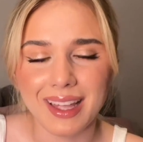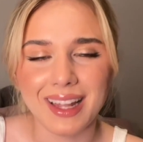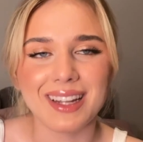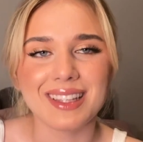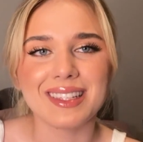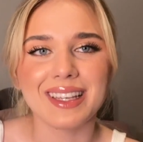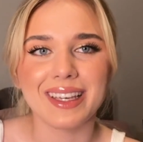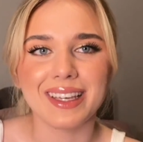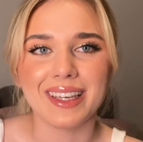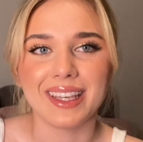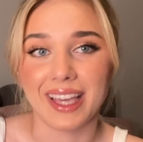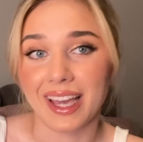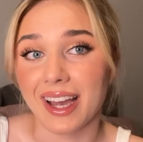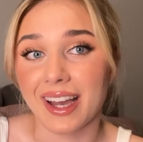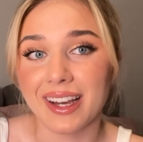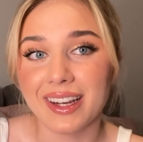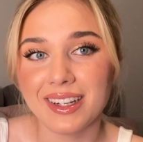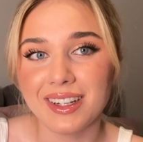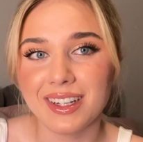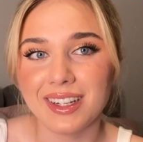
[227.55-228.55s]
And it's like,
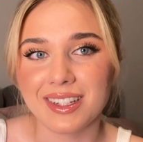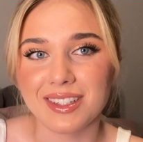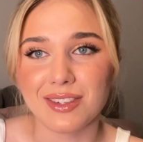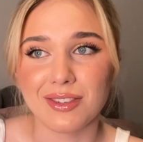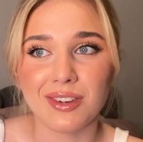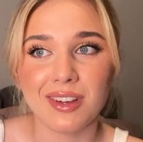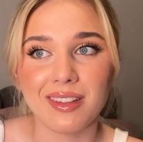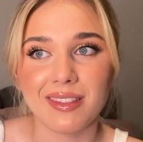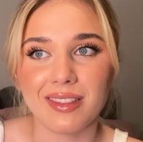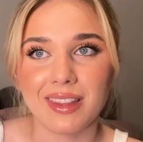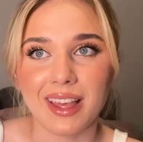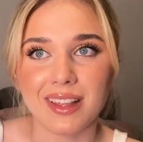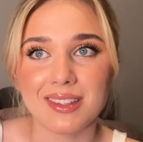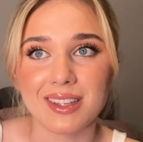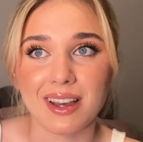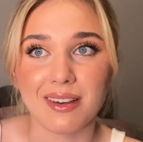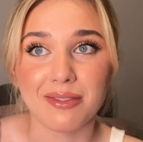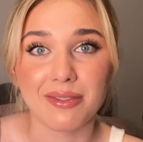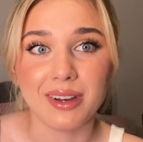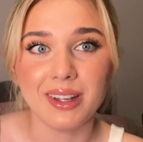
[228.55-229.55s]
yeah, because you're not there to
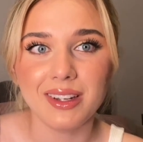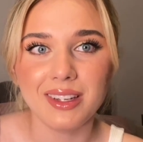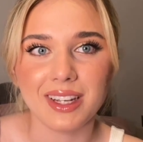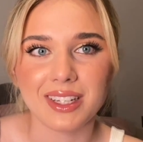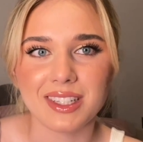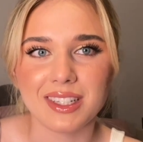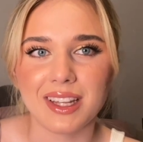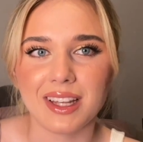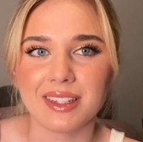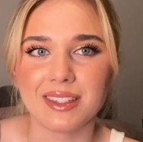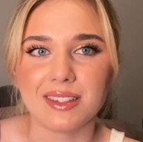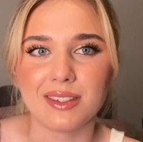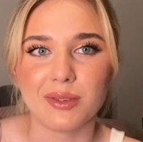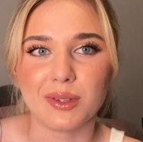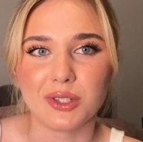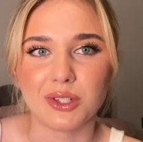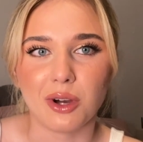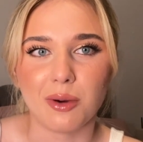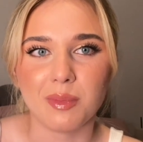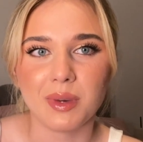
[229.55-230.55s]
have fun. You're actually there to do a
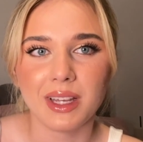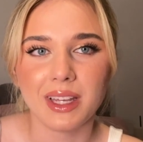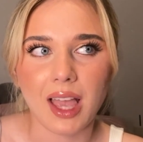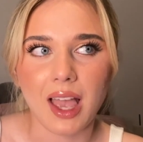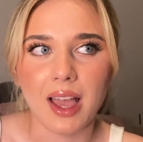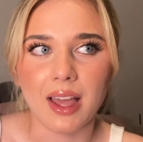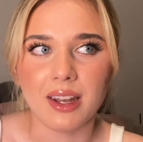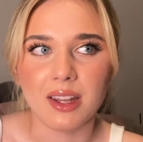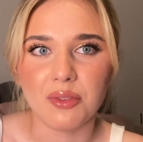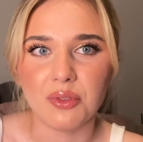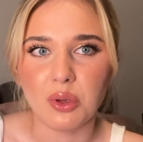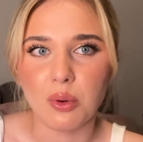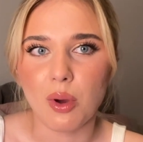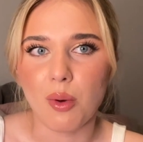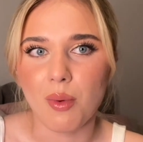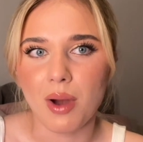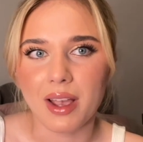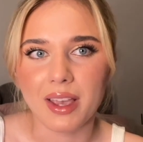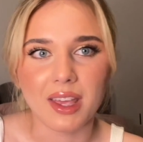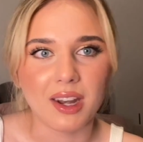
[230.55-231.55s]
job. And if you were
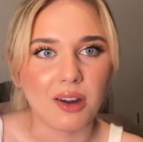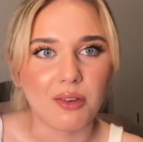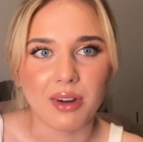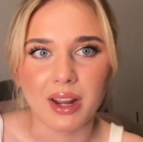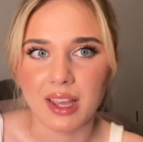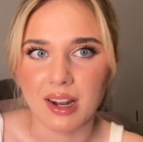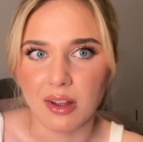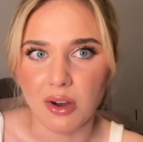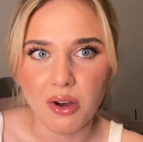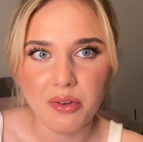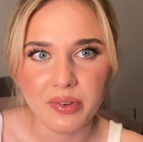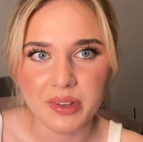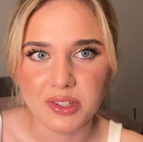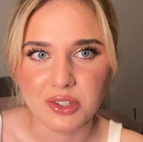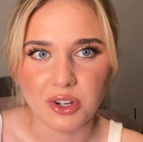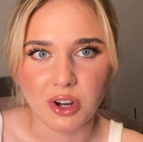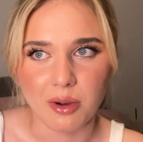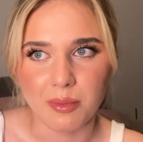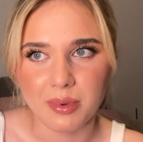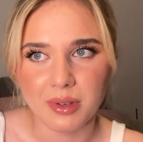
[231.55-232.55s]
working a regular office
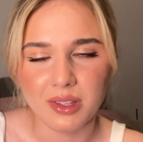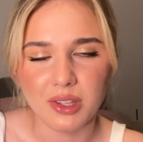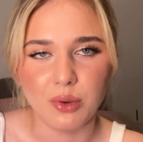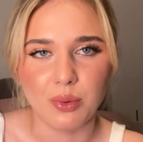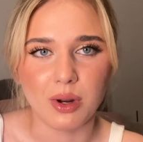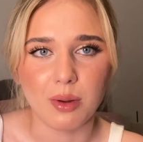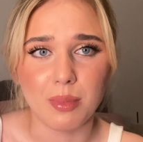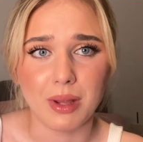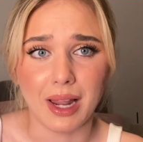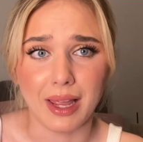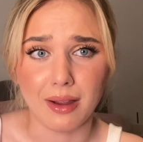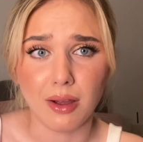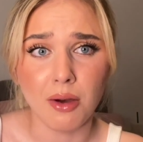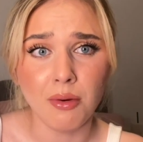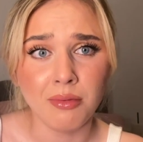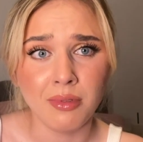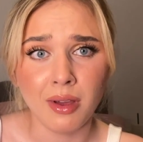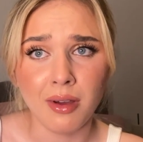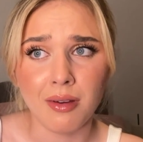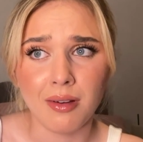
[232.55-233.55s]
job, you wouldn't be like,
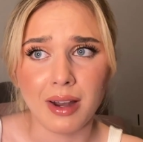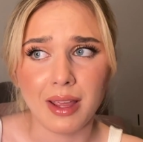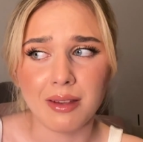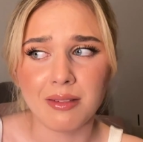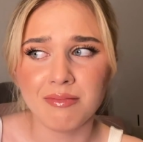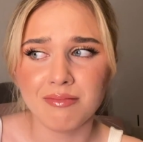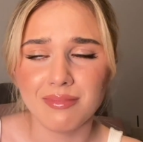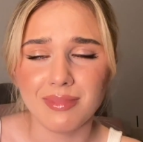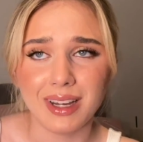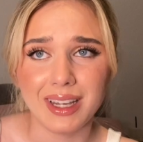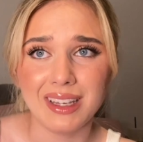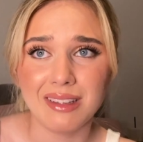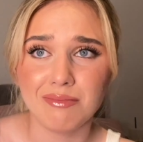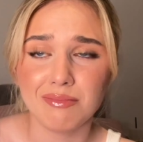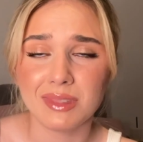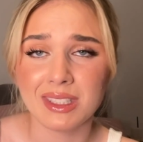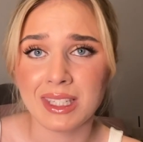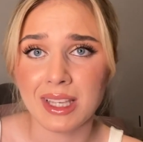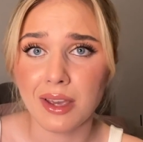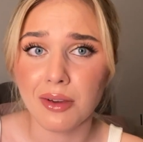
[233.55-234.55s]
oh no, like my
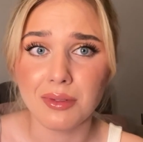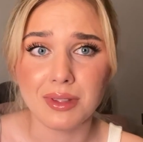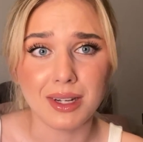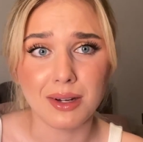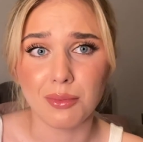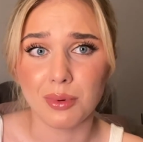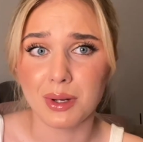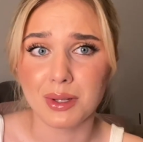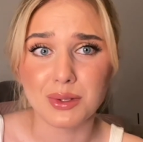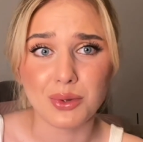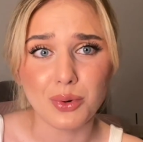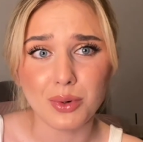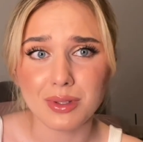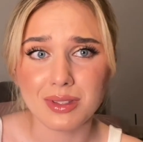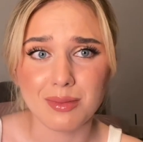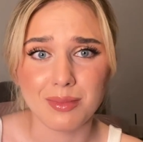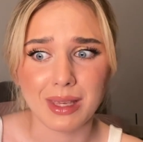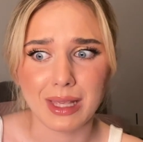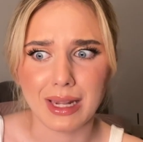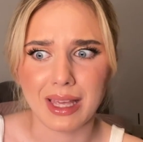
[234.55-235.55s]
CEO didn't want to talk
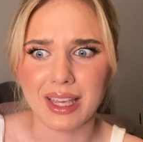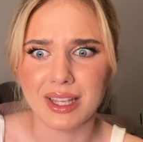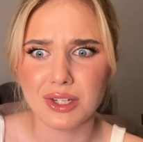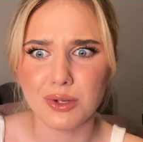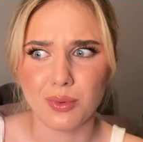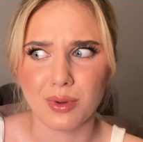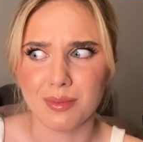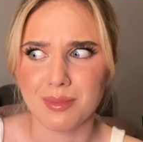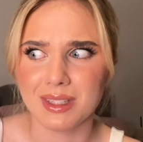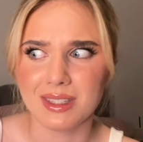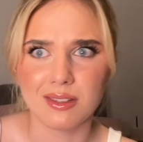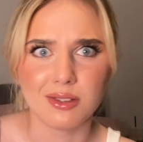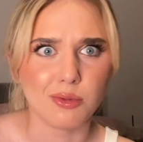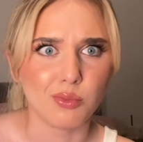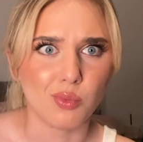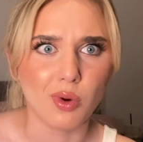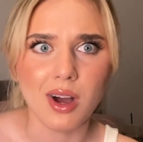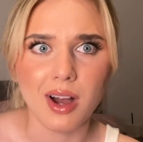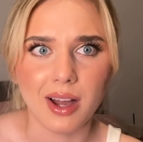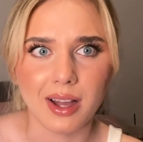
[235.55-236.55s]
to me. Like, he actually wanted me to do
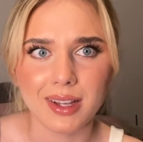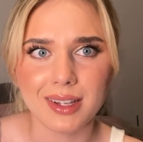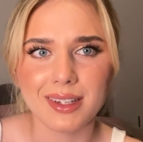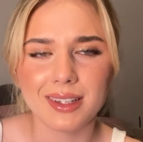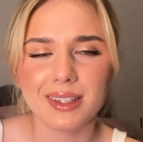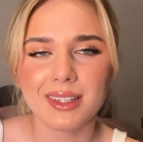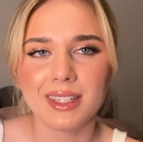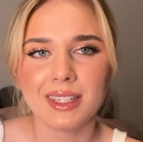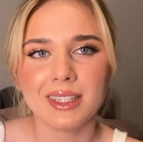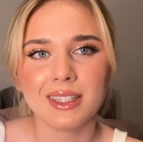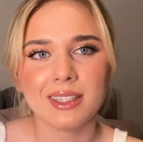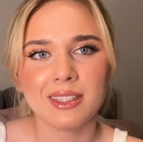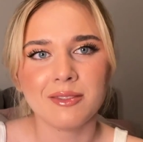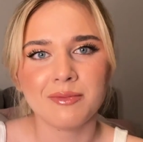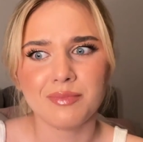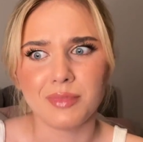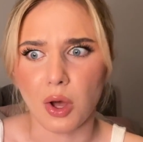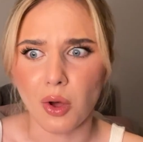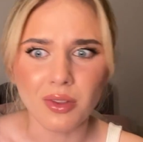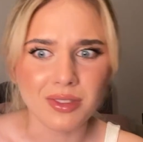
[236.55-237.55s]
work
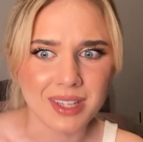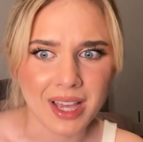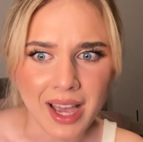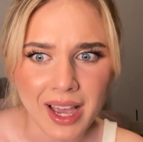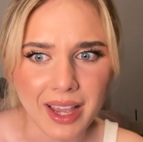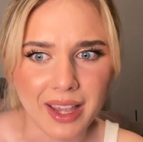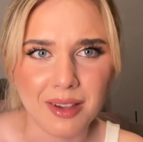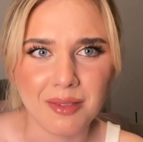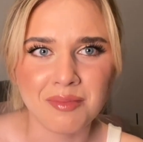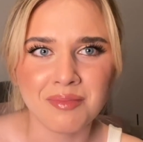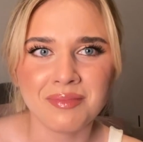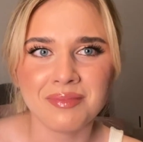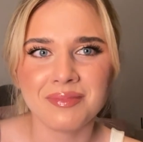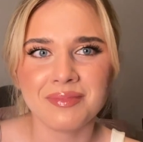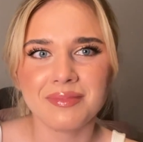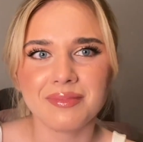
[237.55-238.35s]
on time.